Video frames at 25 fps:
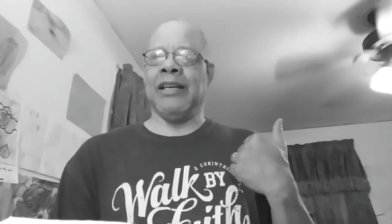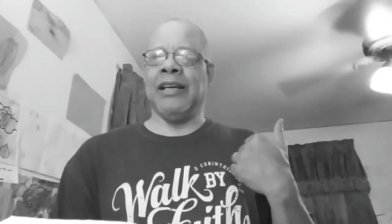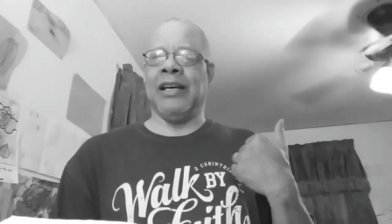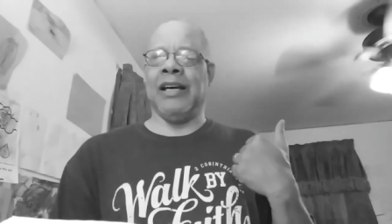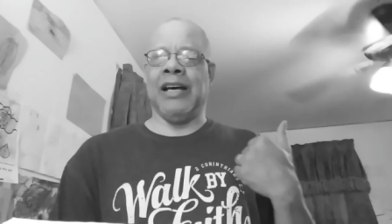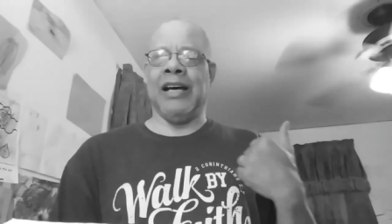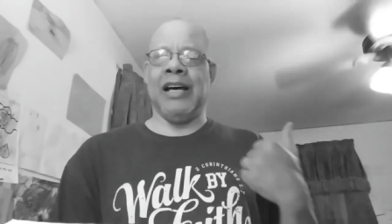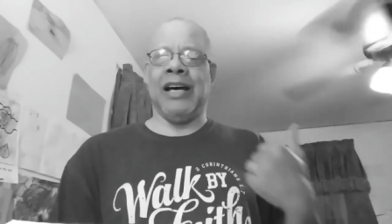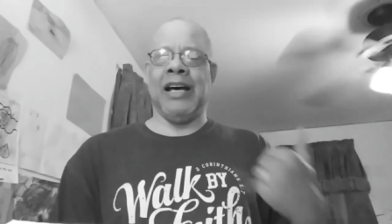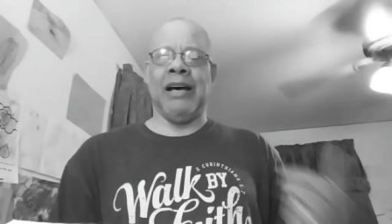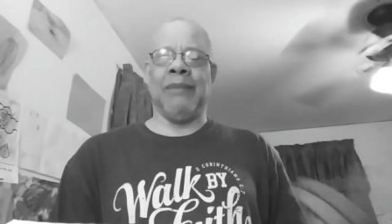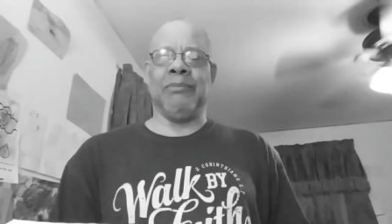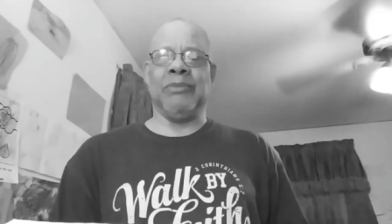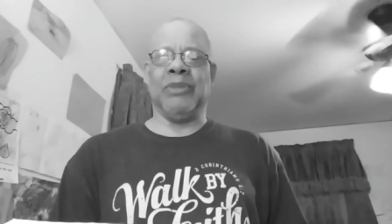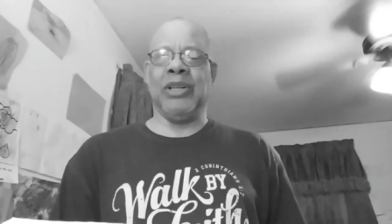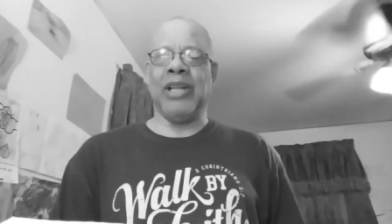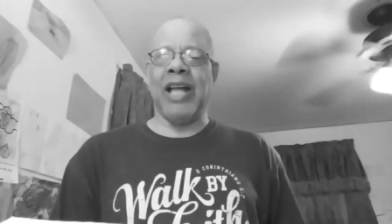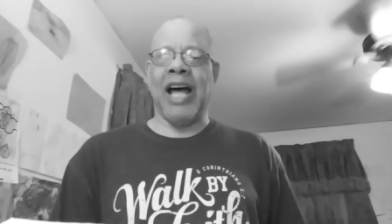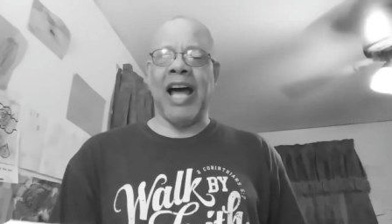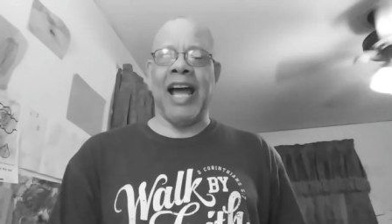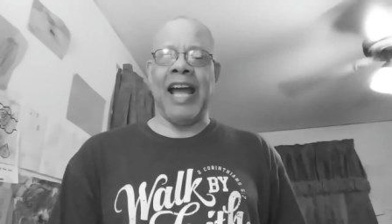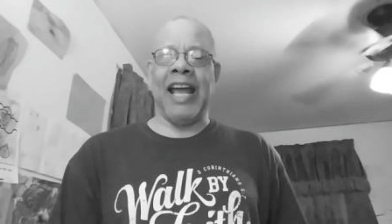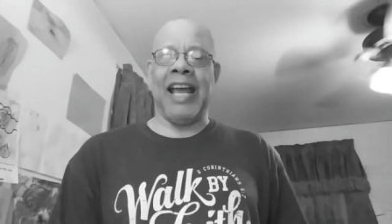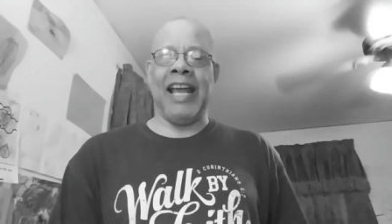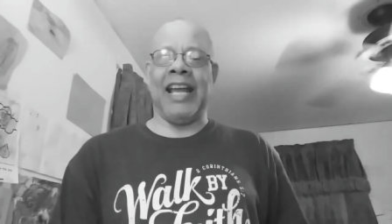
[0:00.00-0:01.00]
um,
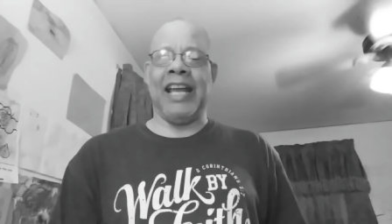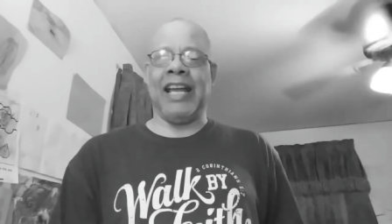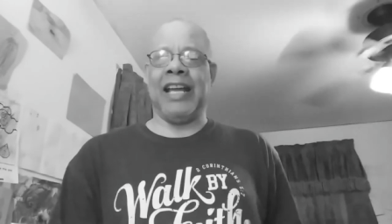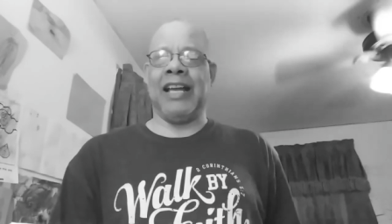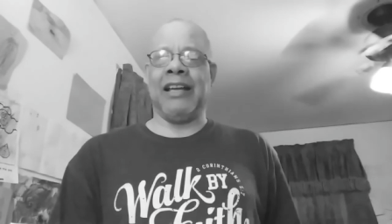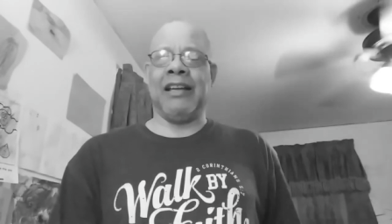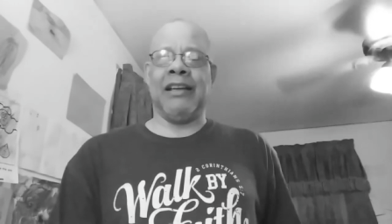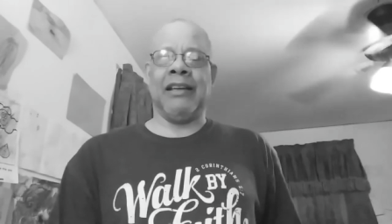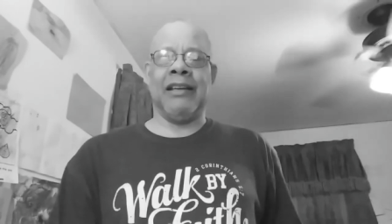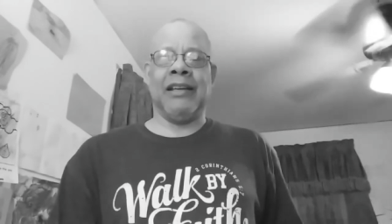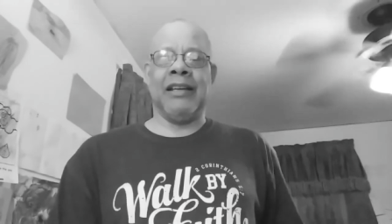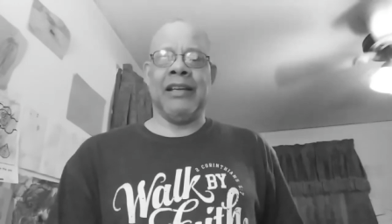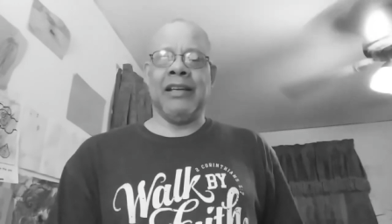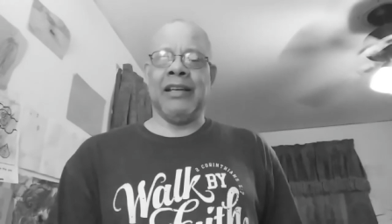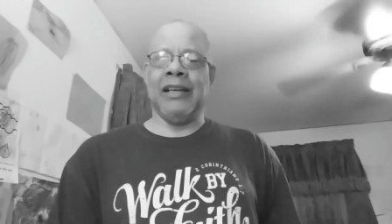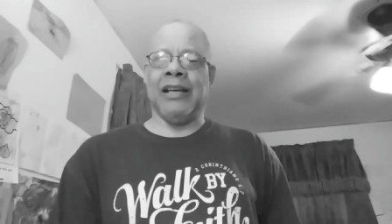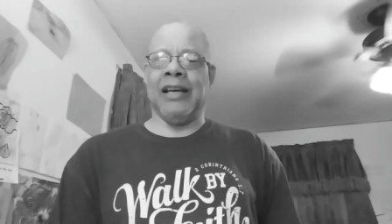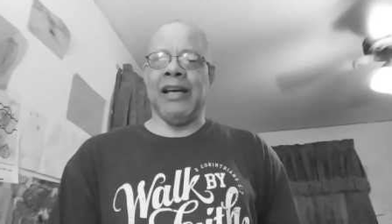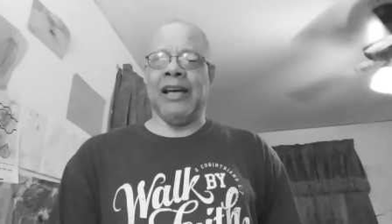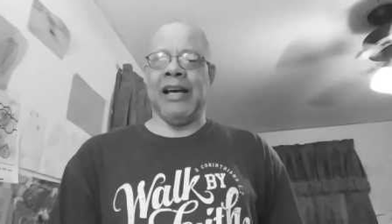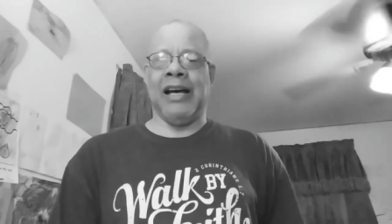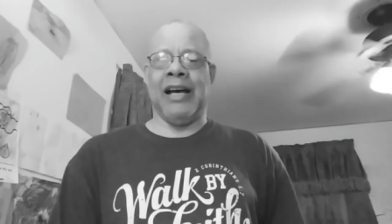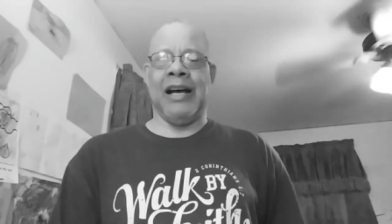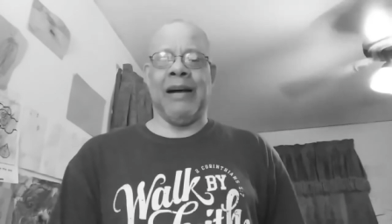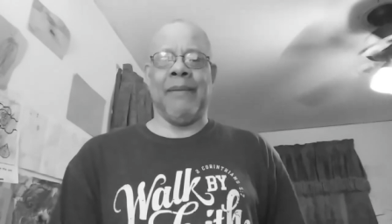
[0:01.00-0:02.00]
lying,
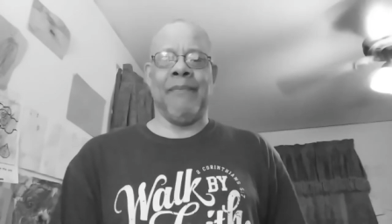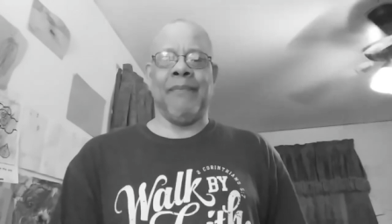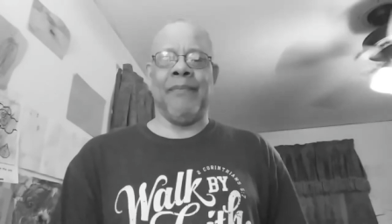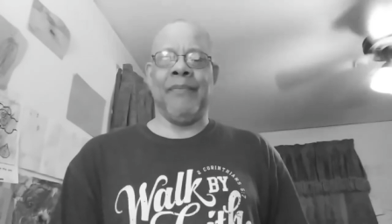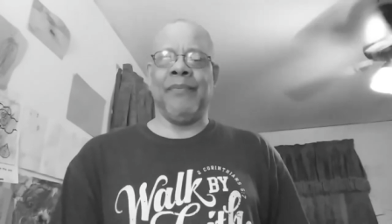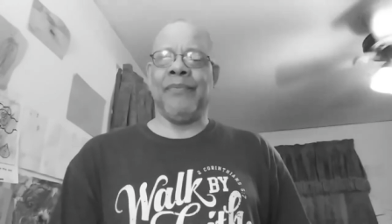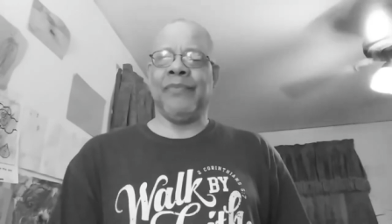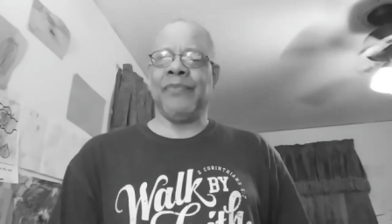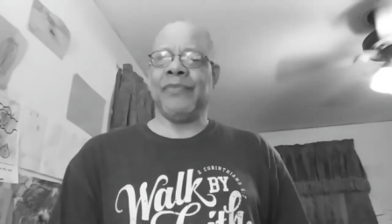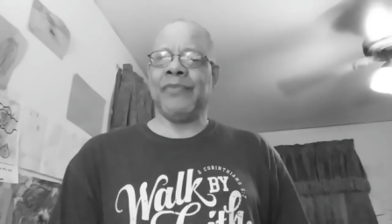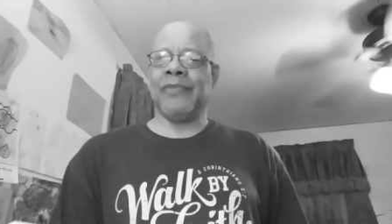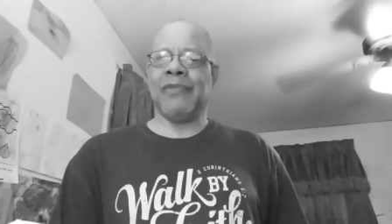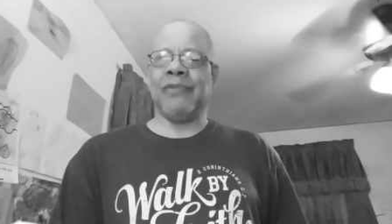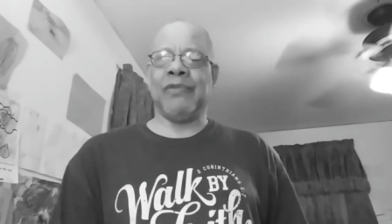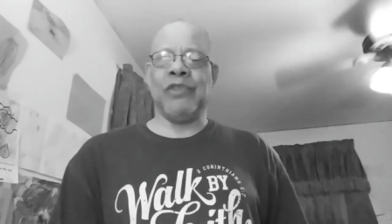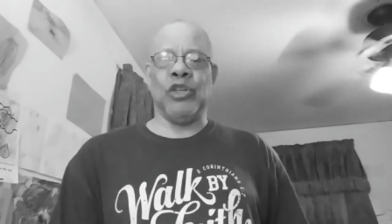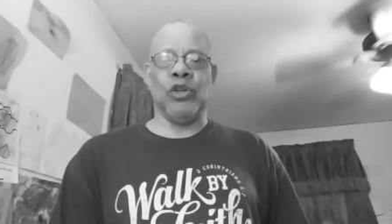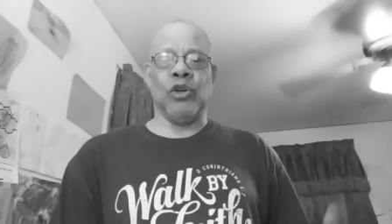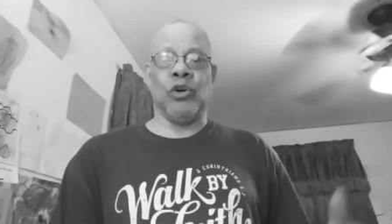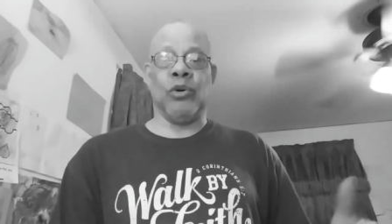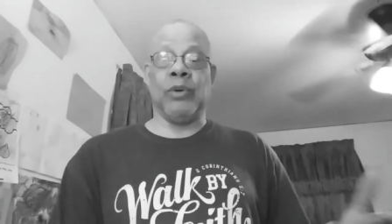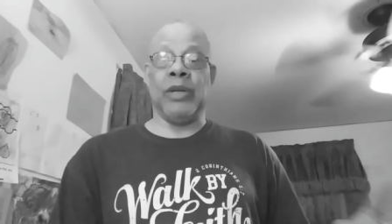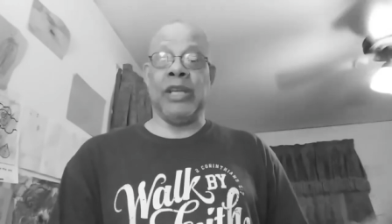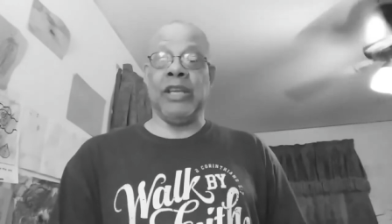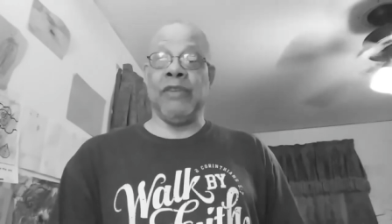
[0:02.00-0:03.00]
um, you
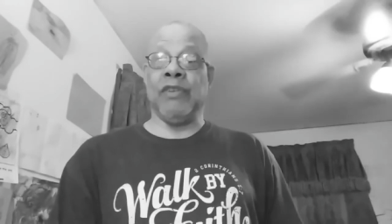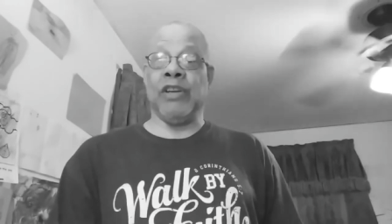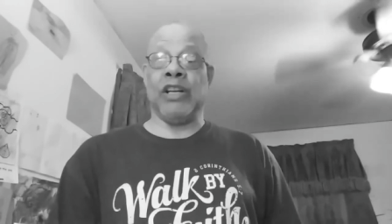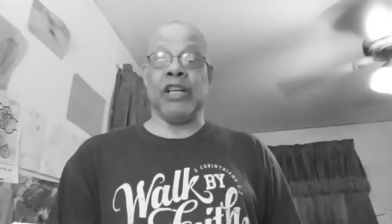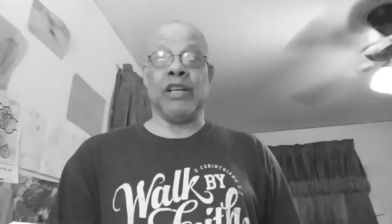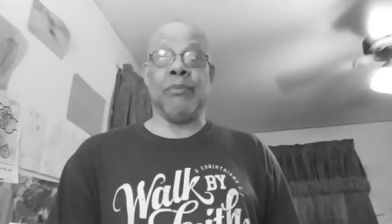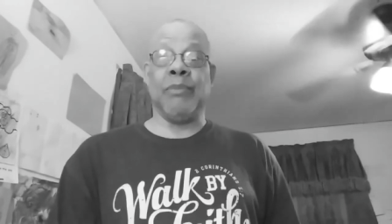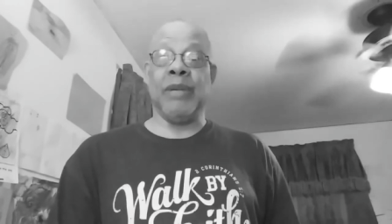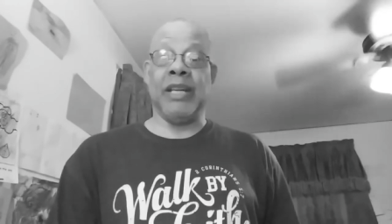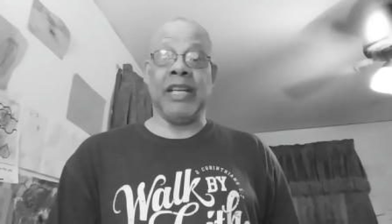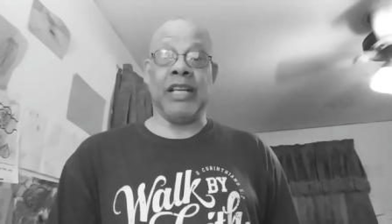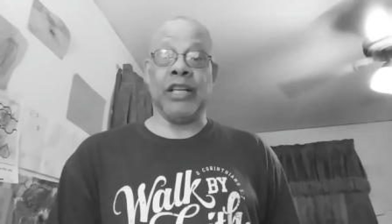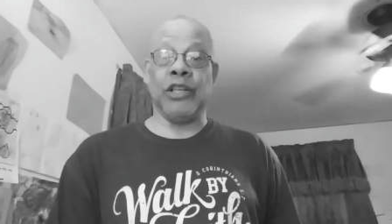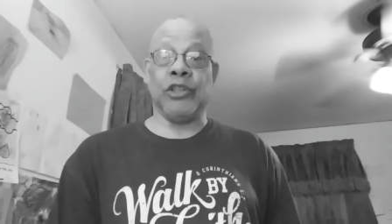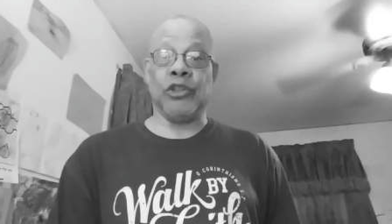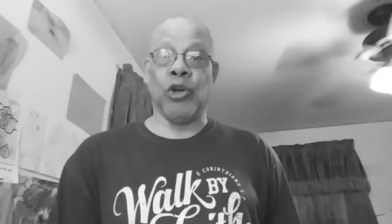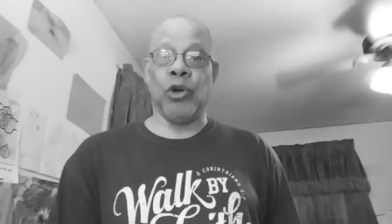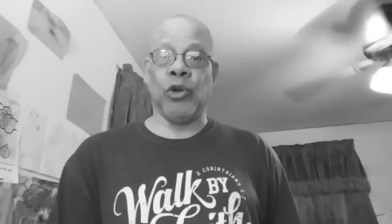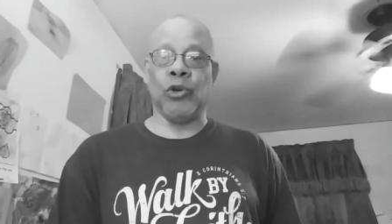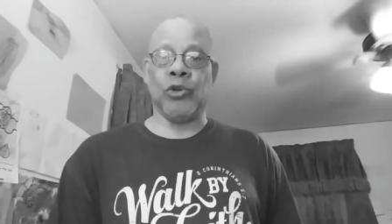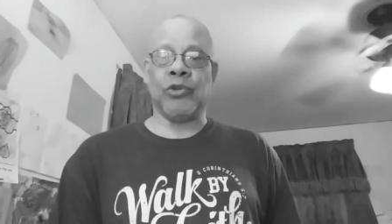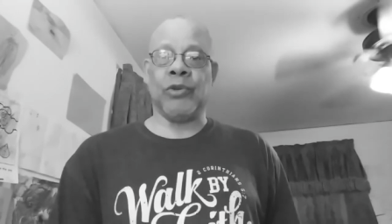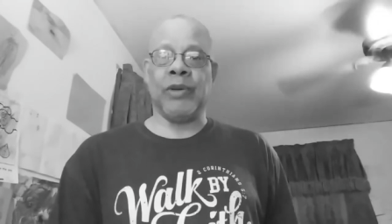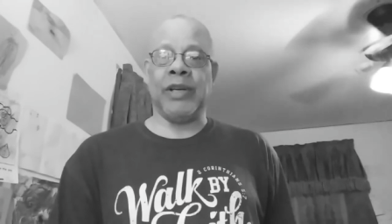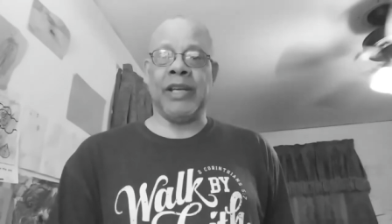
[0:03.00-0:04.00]
know, even committing
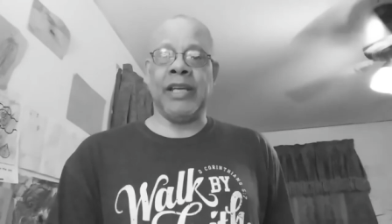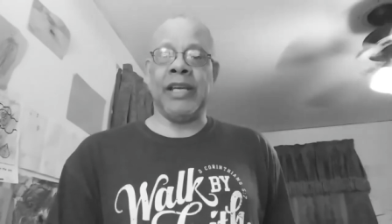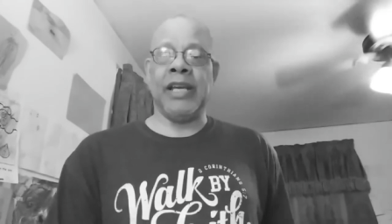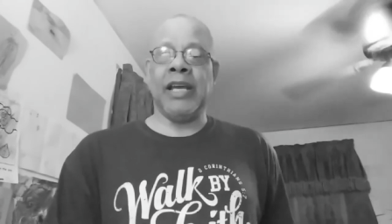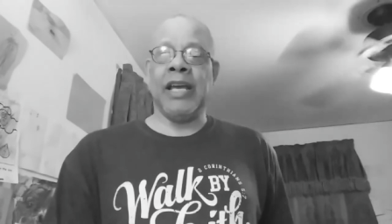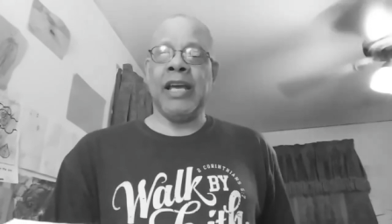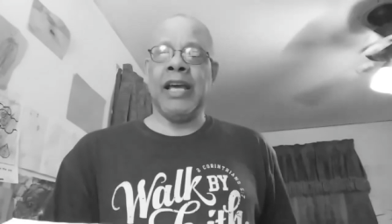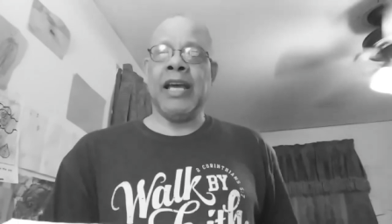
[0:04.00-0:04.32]
adultery.